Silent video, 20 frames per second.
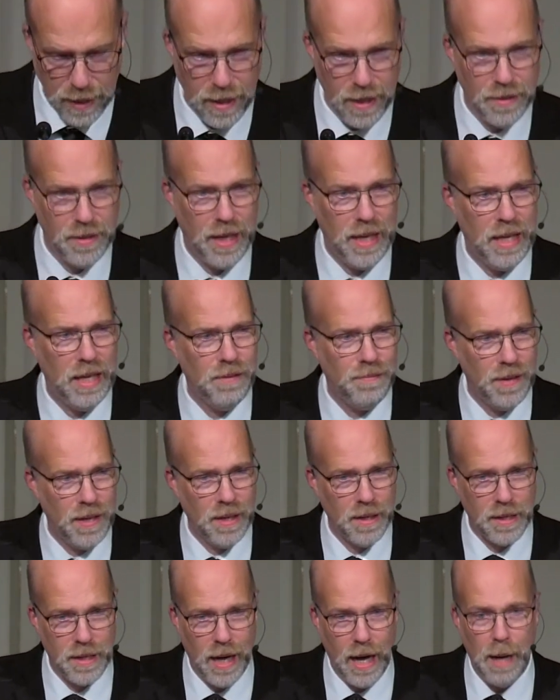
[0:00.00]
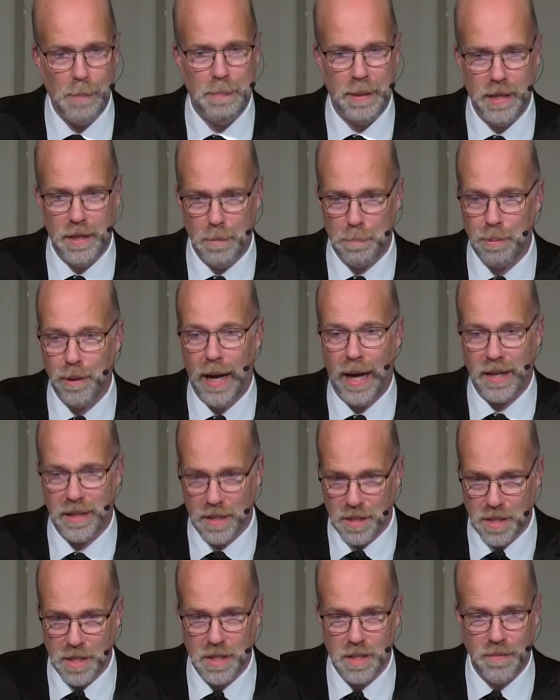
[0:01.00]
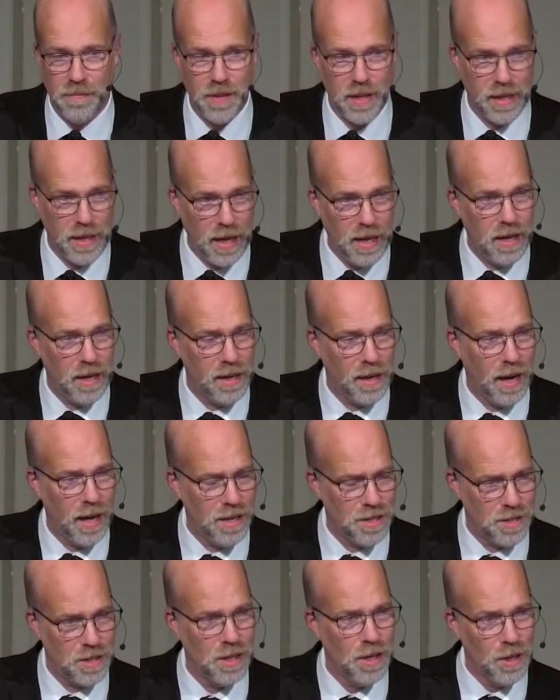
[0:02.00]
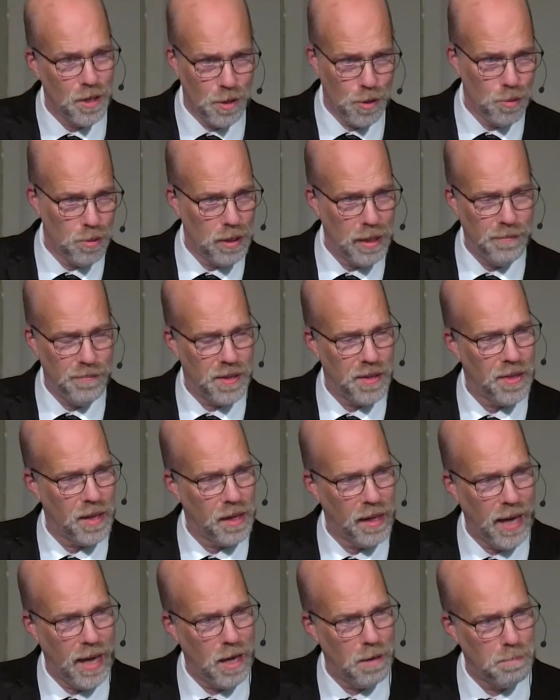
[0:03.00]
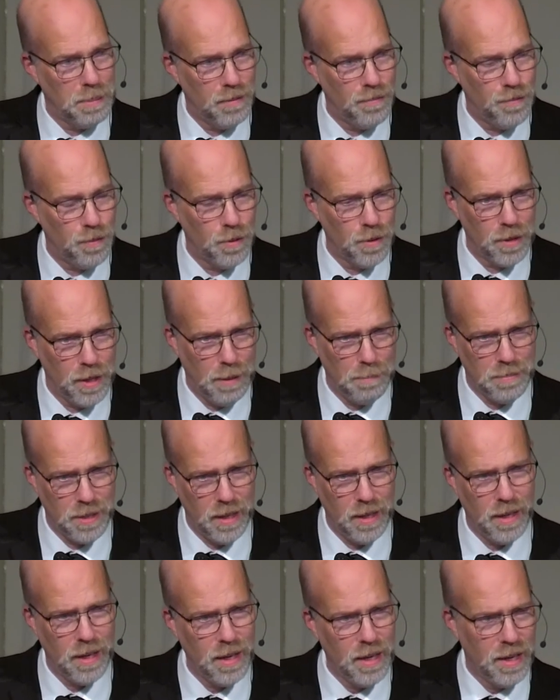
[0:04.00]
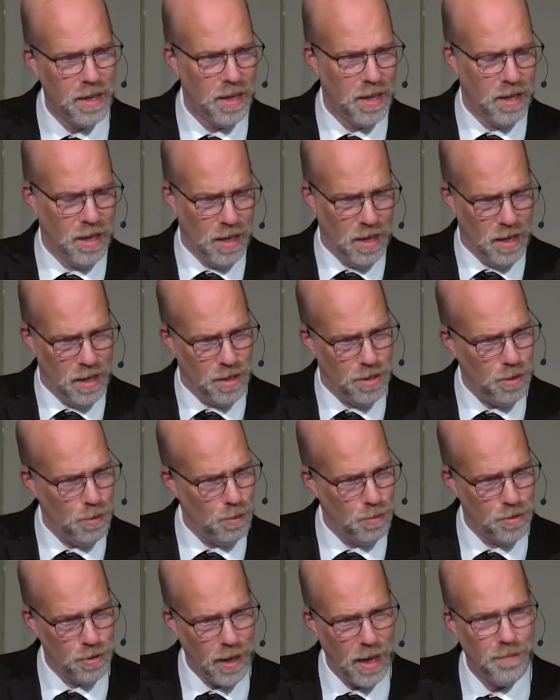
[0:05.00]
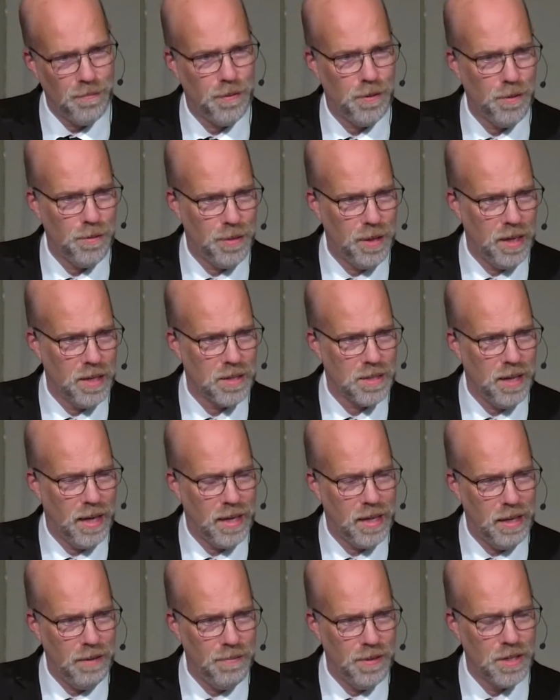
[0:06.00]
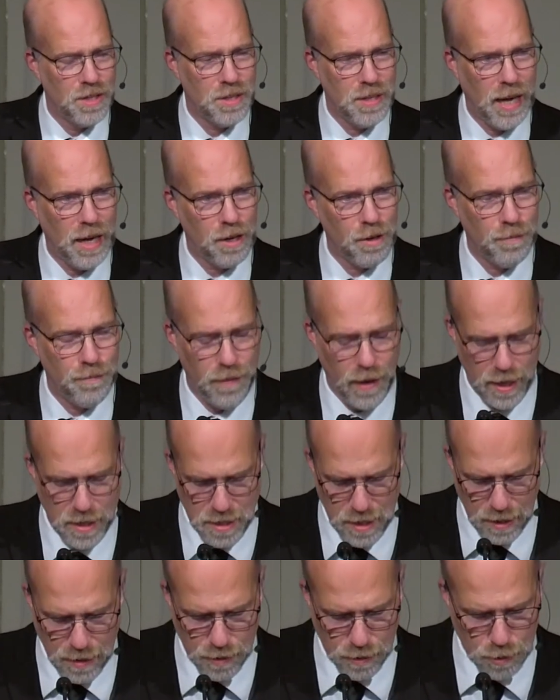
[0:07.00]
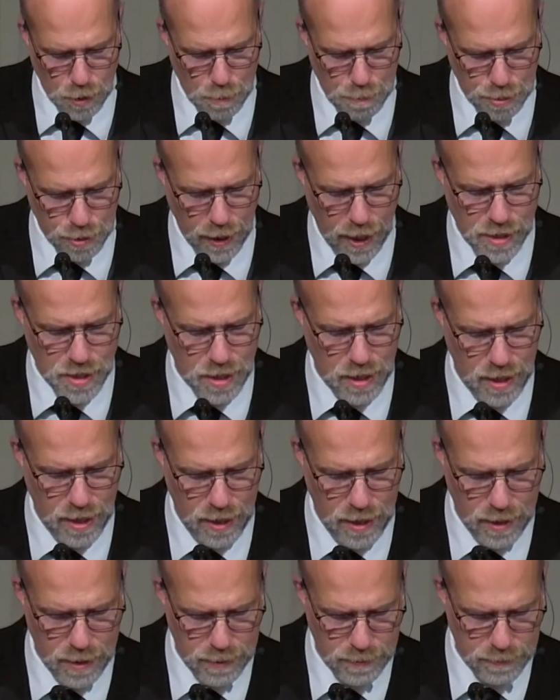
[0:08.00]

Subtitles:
They even copied the practices of the Canaanites who lived in the land before them to do dreadful things like even sacrificing their own progeny.